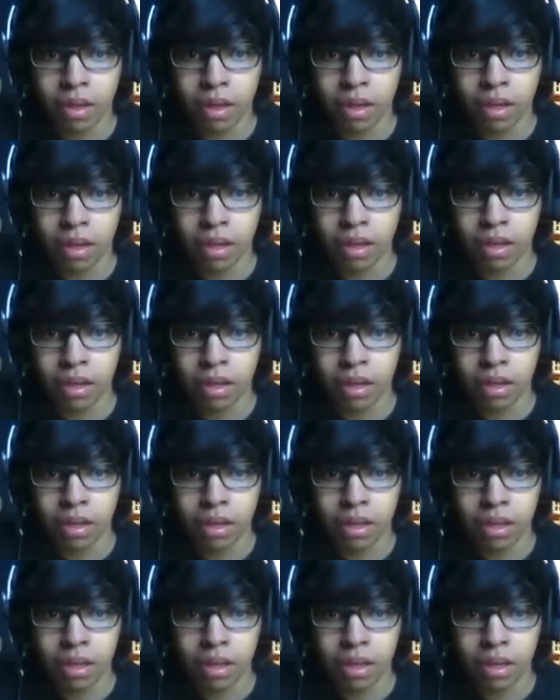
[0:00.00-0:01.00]

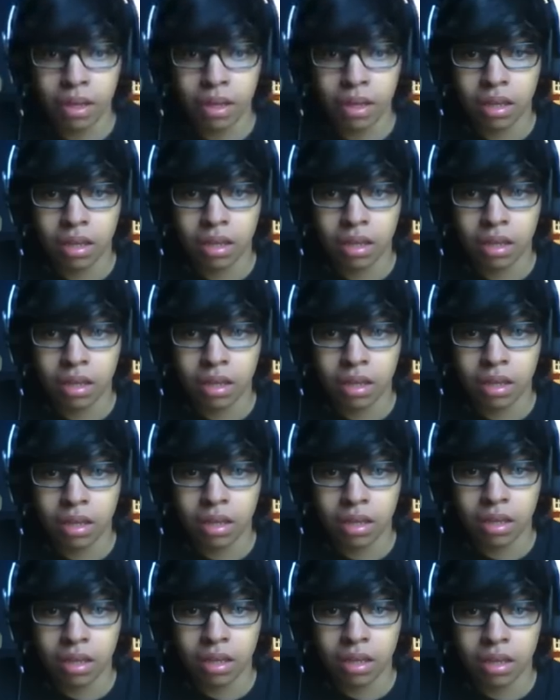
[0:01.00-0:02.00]

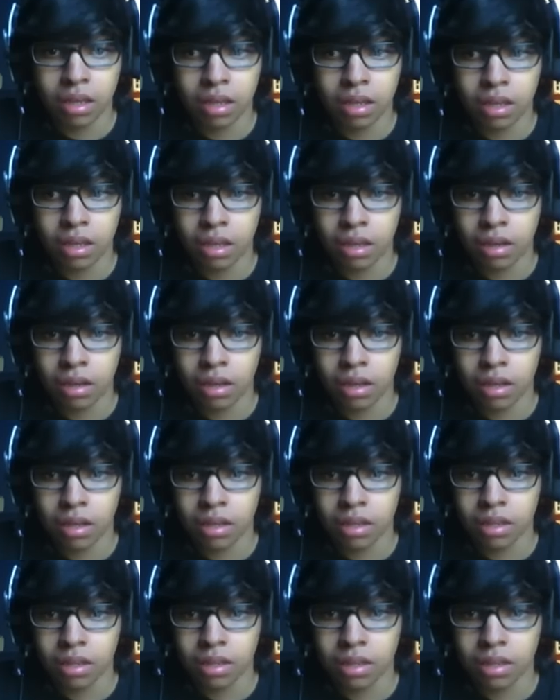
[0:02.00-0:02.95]
No one is speaking in this clip.